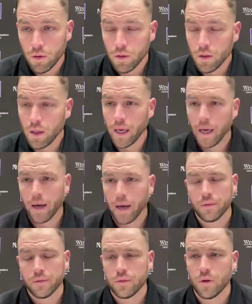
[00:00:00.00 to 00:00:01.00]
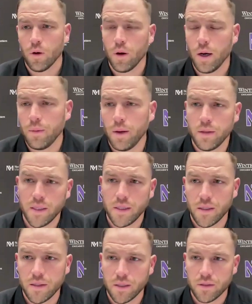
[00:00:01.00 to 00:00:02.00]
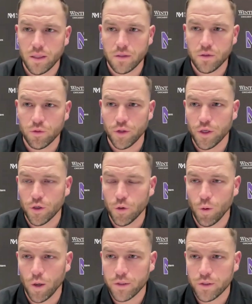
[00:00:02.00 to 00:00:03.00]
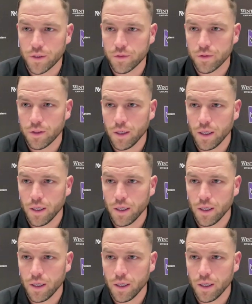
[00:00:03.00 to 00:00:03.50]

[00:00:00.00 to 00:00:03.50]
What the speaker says: Yeah, no, that's a really good question.